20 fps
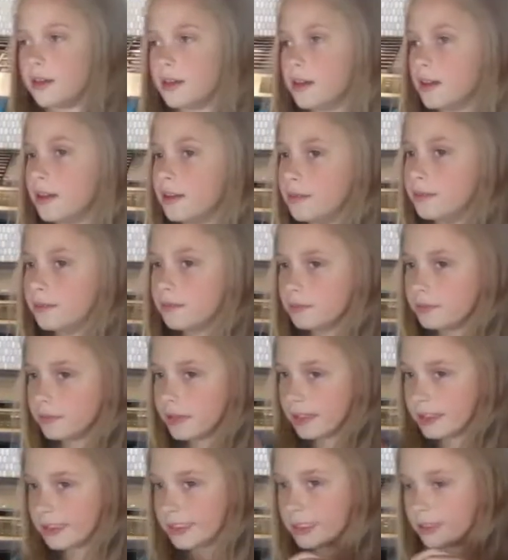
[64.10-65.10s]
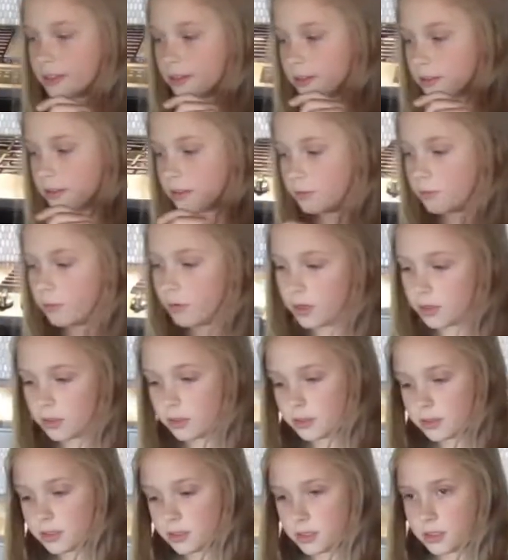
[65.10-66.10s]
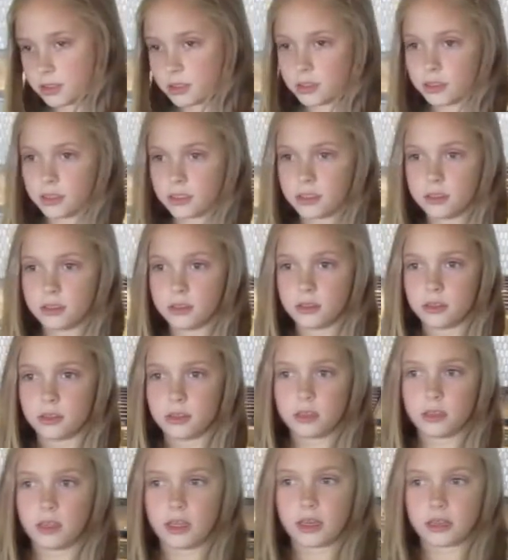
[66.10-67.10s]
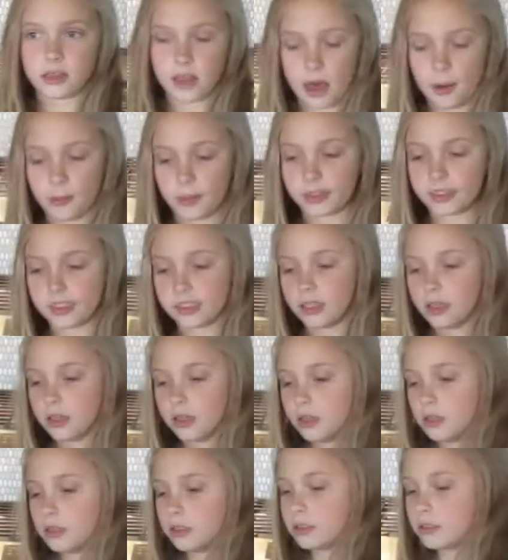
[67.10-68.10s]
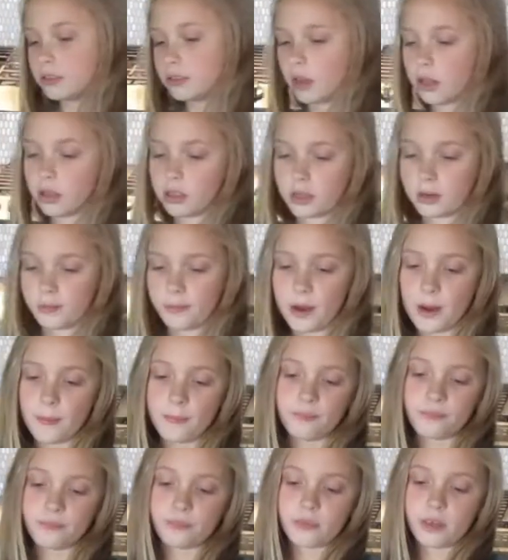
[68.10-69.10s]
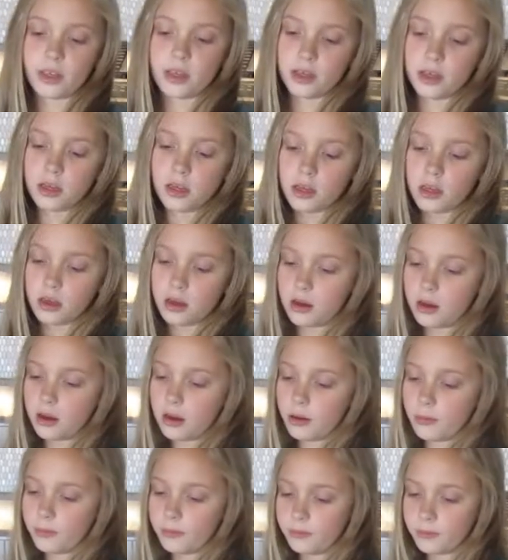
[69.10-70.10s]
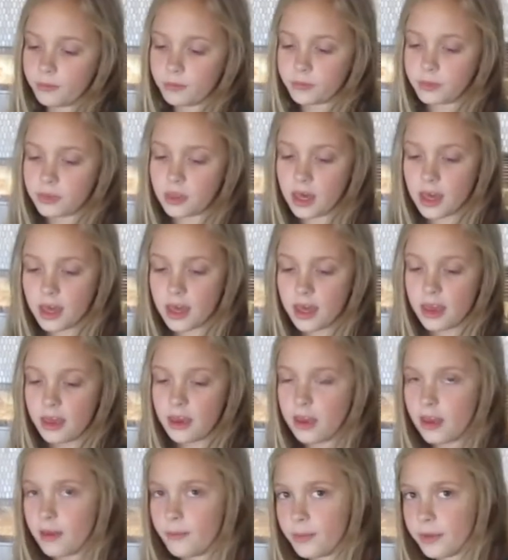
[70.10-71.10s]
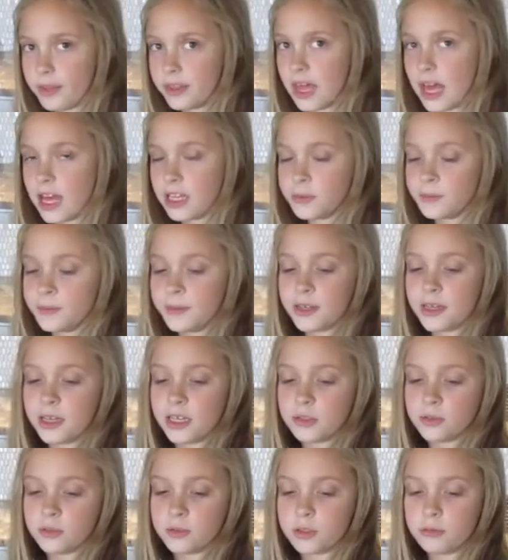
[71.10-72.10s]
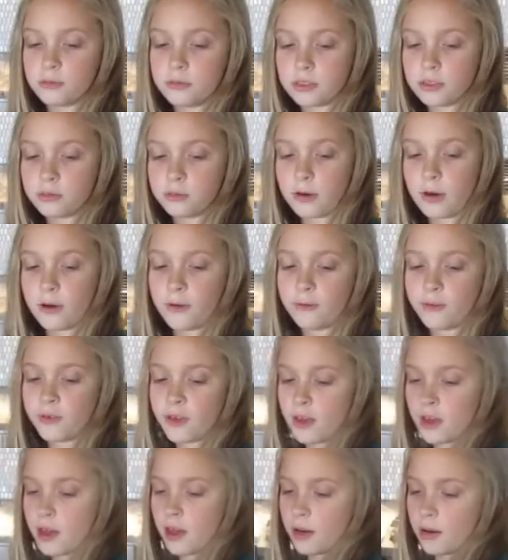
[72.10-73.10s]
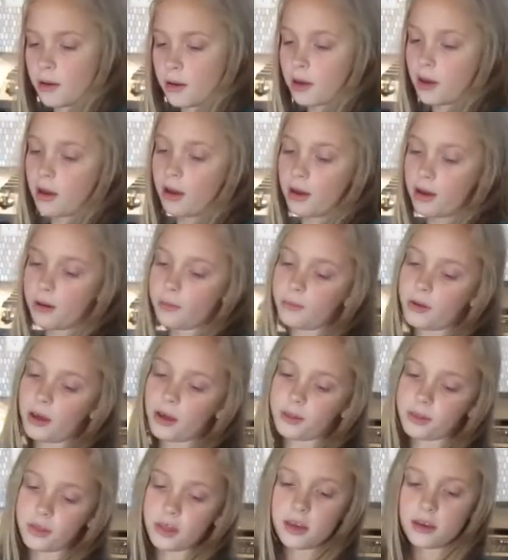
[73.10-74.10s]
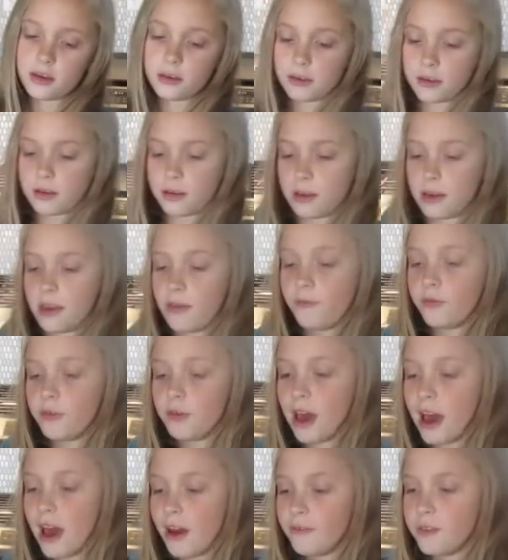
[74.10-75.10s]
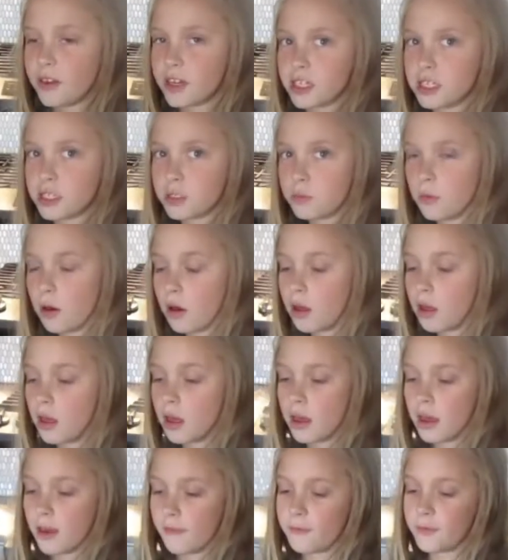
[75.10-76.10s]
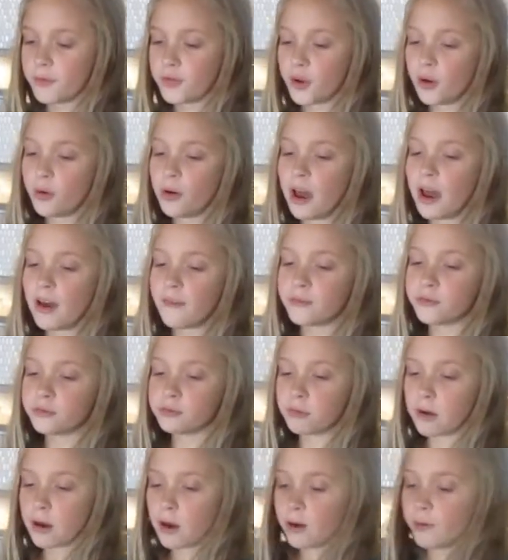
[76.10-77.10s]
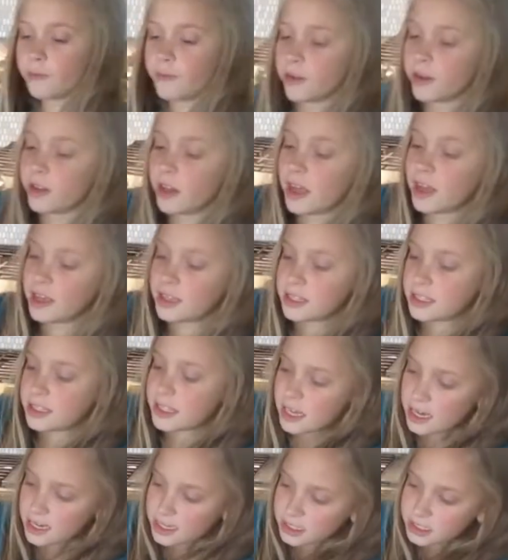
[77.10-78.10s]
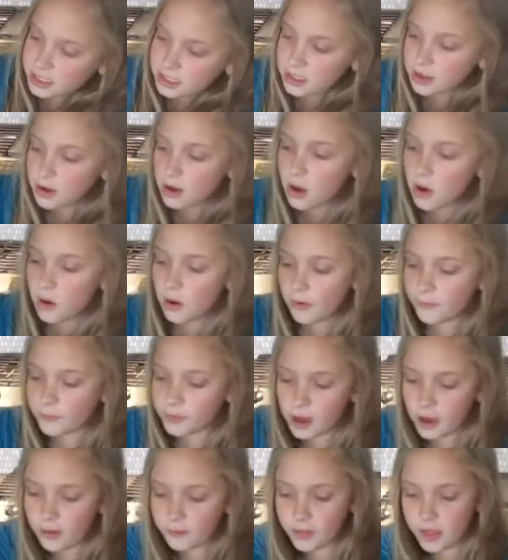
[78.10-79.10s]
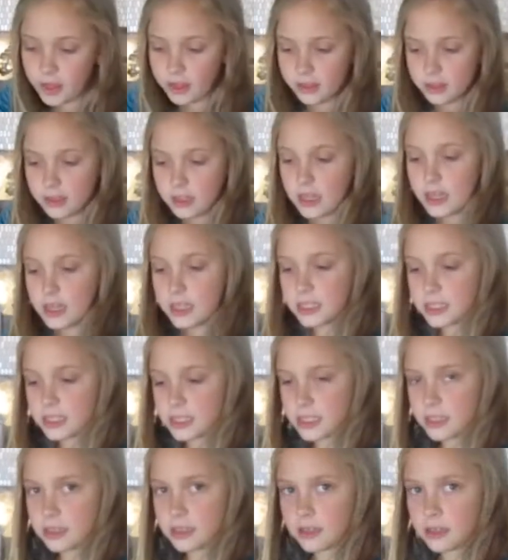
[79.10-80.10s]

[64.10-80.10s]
and make sure the water is just that much taller. But but that's because we're doing 12. I think if you have if you don't have 12 or 6, or if you have this,